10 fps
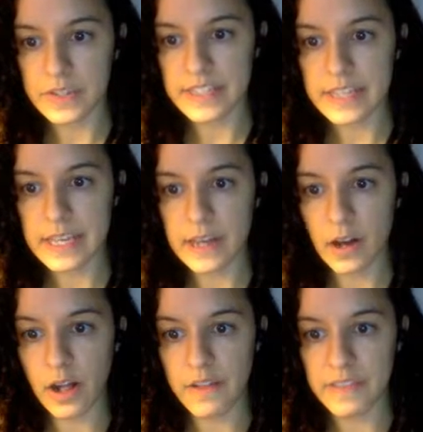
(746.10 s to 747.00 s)
we'll
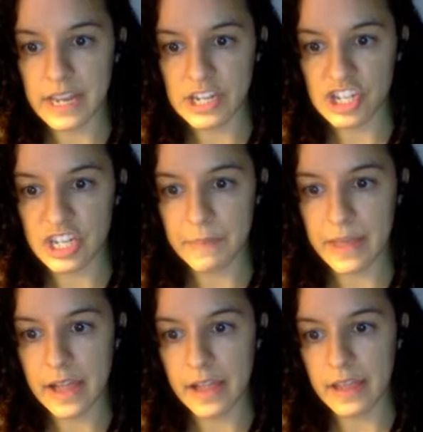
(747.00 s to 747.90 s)
see all of the
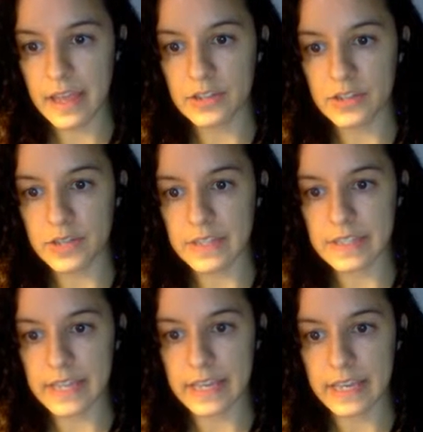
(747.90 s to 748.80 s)
HTML, and you can
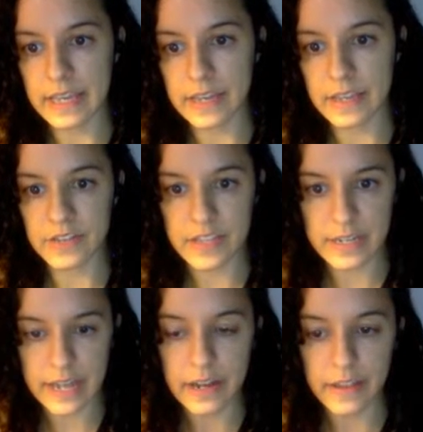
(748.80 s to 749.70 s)
see here's
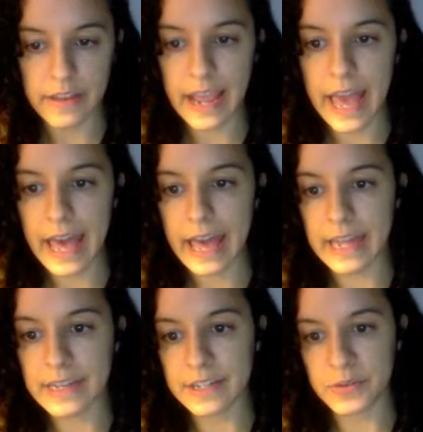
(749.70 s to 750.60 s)
the title that I
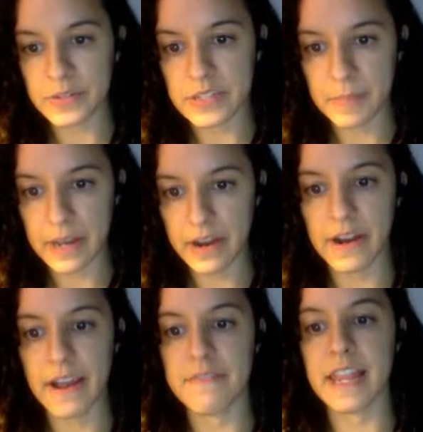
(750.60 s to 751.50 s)
had, here's the
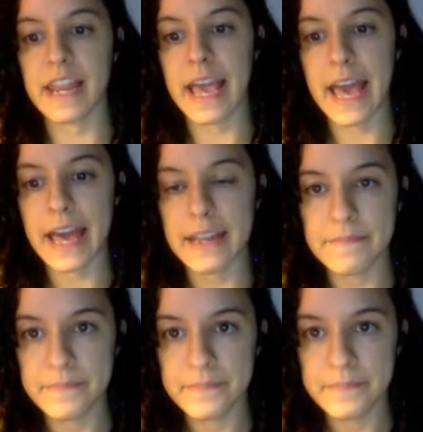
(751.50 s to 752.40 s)
paragraph that I
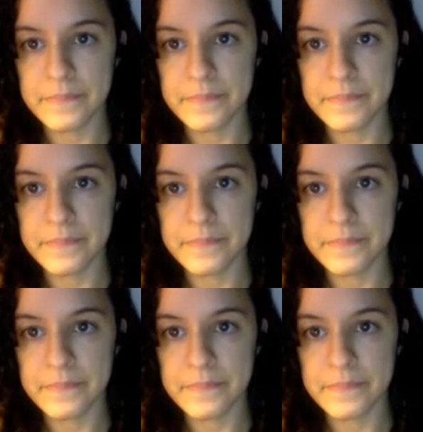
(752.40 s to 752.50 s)
had.